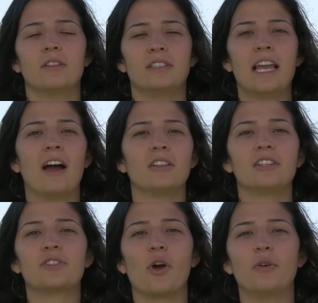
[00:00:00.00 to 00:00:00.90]
Now
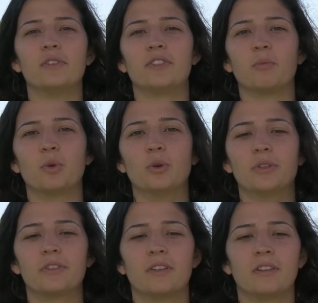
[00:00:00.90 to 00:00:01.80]
let's go over some
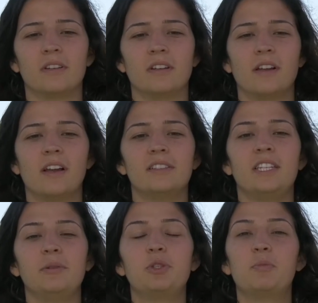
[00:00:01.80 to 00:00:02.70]
rules.
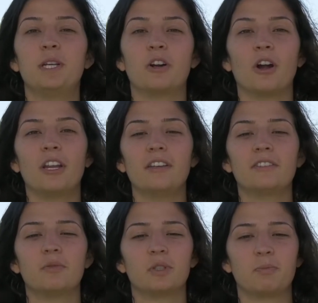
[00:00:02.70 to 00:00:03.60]
Teams should be courteous
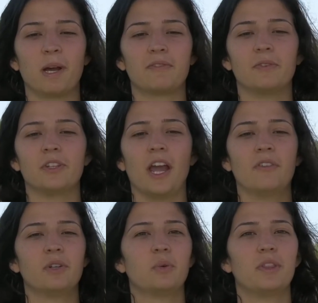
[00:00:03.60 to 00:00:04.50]
and respectful to
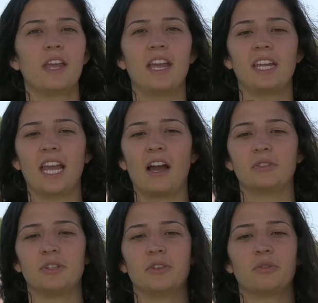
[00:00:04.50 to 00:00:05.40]
everyone they
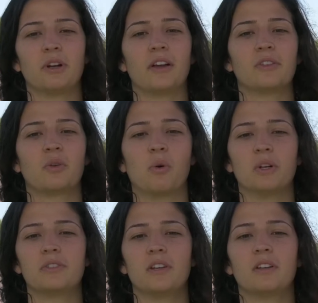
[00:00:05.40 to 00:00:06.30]
encounter throughout the
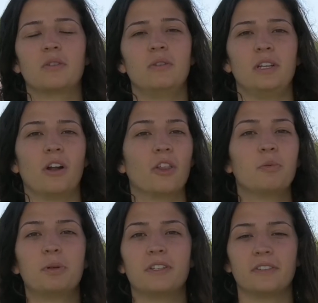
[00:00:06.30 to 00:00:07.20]
course, including other
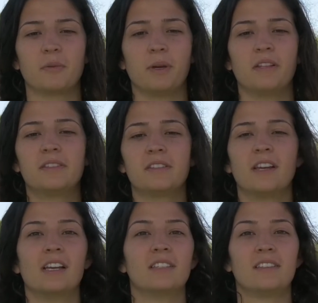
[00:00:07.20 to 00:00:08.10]
participants,
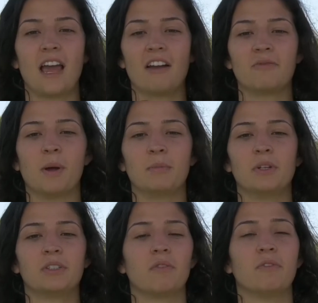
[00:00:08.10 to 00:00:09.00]
staff
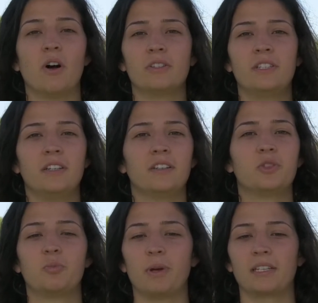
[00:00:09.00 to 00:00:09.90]
members, volunteers,
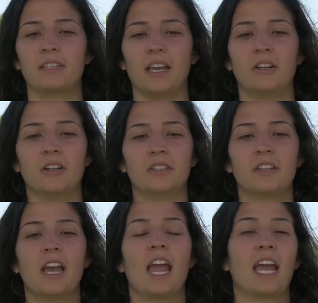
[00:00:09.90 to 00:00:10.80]
spectators,
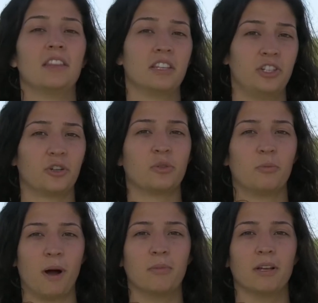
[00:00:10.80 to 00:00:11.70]
and the general
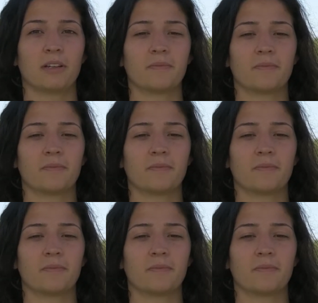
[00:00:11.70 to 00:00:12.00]
public.